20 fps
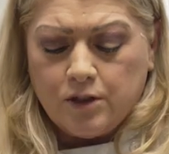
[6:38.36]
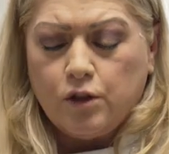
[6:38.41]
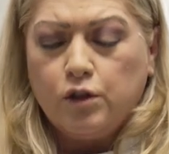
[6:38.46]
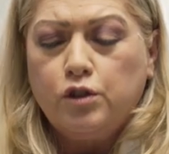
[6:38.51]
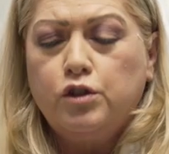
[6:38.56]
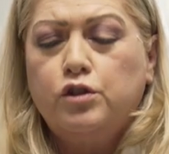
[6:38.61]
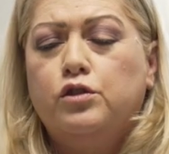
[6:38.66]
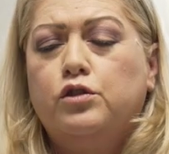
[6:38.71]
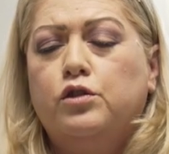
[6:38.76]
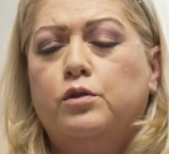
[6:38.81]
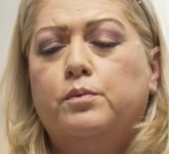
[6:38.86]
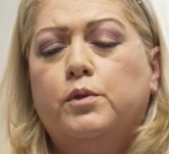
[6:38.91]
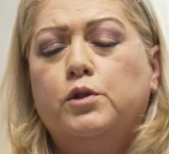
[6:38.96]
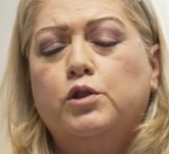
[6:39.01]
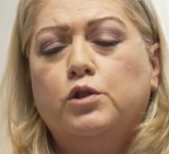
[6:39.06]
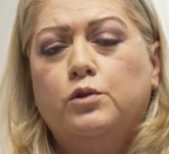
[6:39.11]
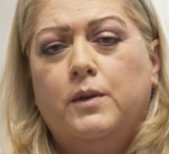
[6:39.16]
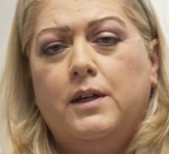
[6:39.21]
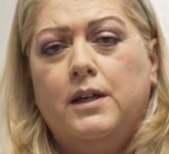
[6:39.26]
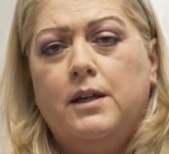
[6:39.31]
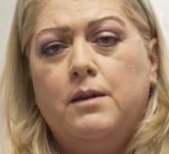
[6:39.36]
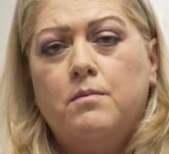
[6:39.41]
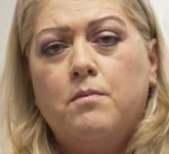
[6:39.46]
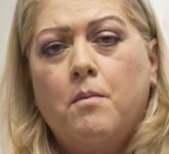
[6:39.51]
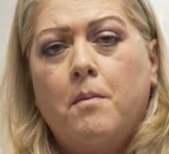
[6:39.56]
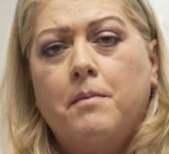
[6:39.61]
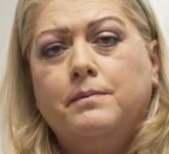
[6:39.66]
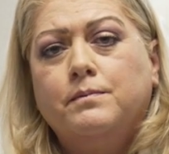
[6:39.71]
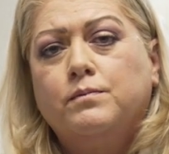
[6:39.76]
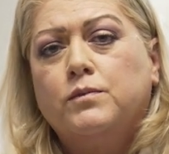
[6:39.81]
are super sweet,
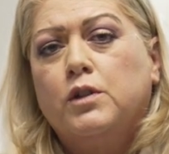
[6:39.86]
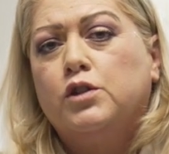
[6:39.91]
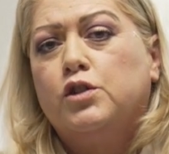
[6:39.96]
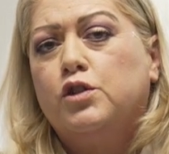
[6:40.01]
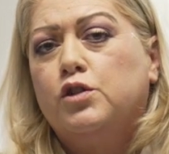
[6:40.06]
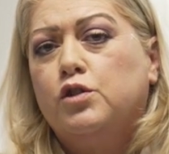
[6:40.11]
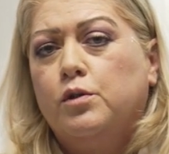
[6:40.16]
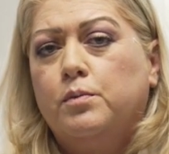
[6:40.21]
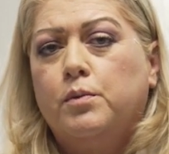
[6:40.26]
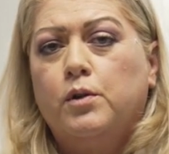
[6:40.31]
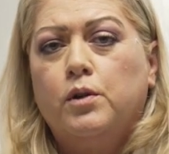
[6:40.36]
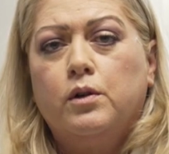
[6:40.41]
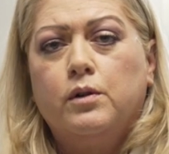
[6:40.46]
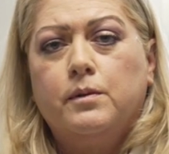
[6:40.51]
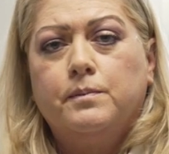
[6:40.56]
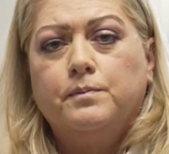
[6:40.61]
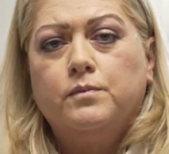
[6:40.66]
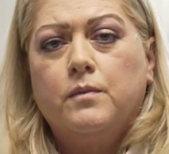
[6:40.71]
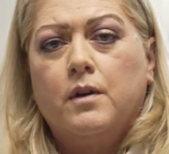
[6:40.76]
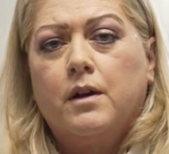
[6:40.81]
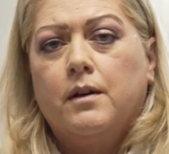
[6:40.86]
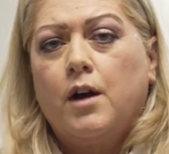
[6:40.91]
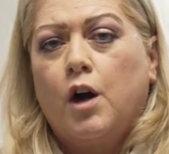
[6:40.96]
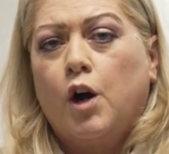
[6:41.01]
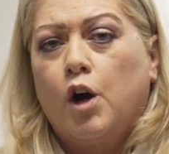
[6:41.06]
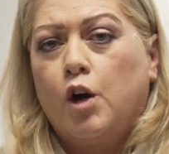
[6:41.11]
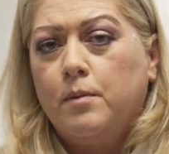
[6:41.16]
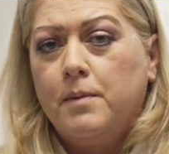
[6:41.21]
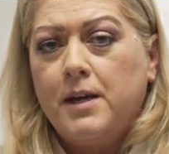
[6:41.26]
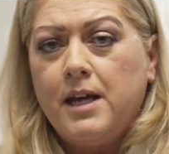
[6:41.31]
super
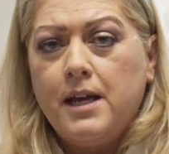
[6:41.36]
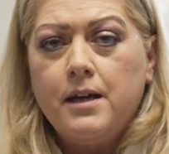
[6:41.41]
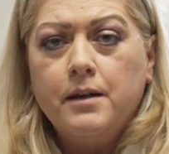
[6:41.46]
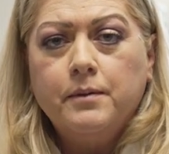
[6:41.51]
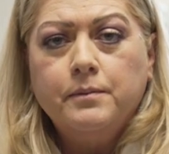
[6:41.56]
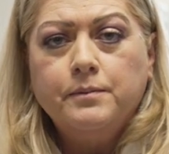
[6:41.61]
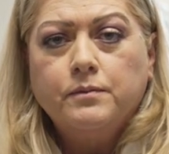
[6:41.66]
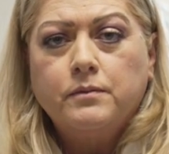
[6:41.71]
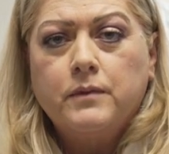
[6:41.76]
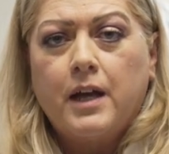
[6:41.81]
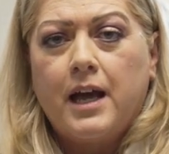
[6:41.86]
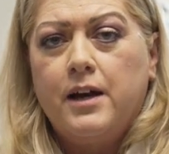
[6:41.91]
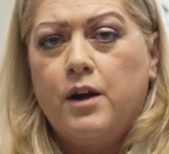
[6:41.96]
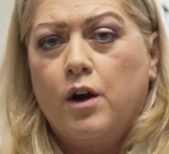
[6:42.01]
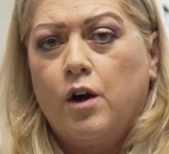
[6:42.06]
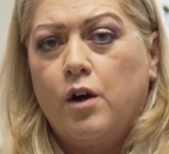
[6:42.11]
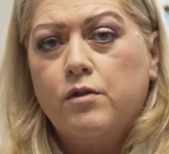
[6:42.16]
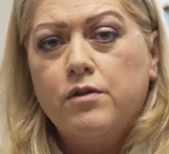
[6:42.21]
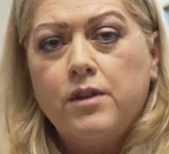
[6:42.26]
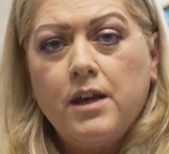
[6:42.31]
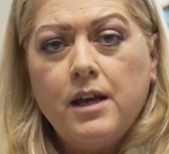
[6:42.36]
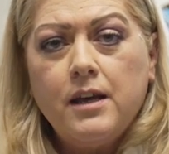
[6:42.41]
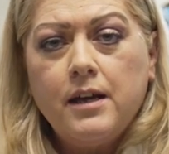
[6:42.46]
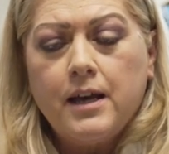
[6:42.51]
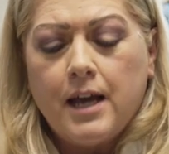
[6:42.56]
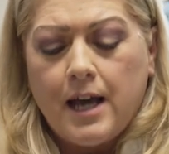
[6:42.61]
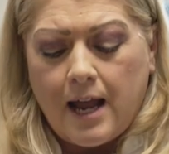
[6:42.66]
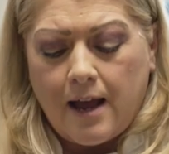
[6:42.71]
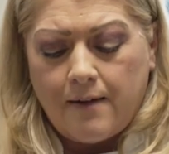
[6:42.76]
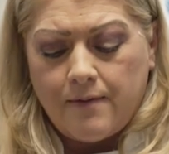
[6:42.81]
herby and earthy,
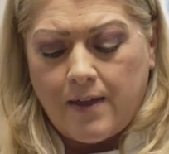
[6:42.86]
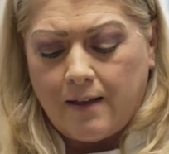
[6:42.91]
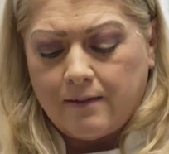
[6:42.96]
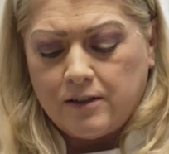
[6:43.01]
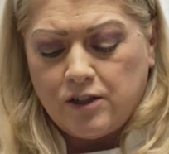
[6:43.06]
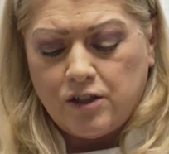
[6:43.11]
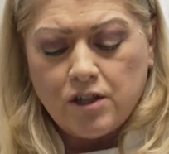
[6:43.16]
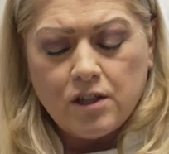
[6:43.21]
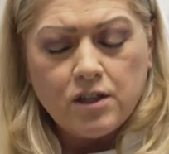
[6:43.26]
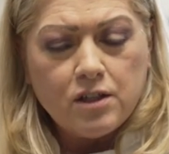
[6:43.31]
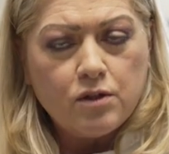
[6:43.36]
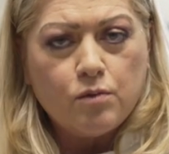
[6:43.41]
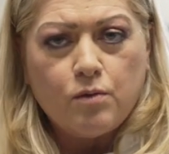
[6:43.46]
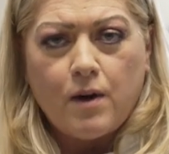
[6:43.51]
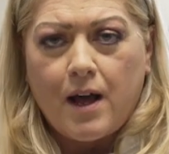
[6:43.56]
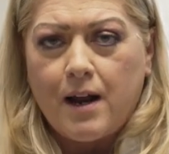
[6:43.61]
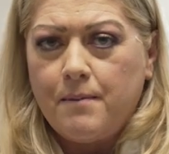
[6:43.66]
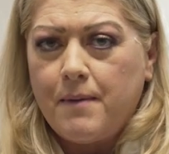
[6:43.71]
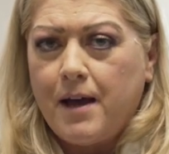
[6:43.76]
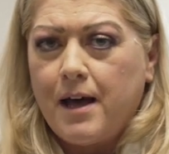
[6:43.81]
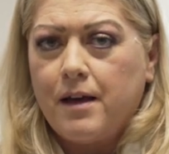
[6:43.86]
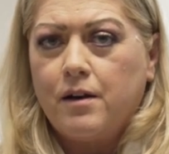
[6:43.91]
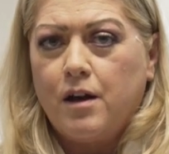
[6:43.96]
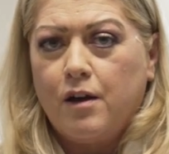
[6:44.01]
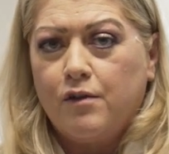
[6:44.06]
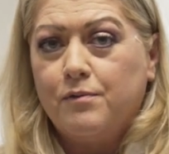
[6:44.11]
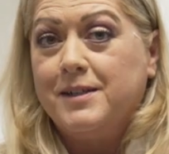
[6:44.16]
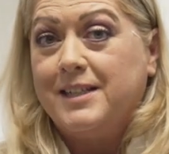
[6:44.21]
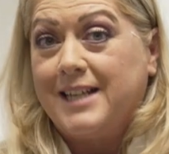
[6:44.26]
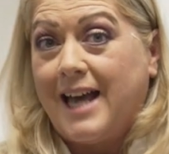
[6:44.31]
and have that just right amount
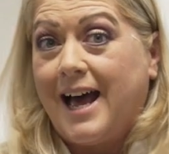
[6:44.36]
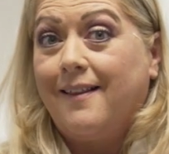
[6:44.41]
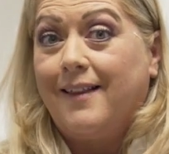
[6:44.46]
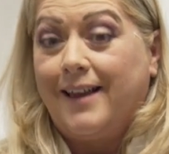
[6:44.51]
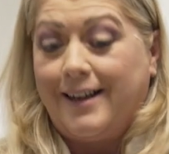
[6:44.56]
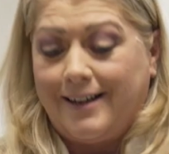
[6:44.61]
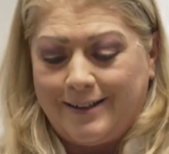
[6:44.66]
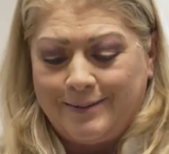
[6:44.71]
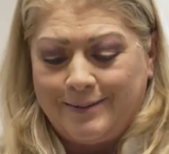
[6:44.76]
of metallic.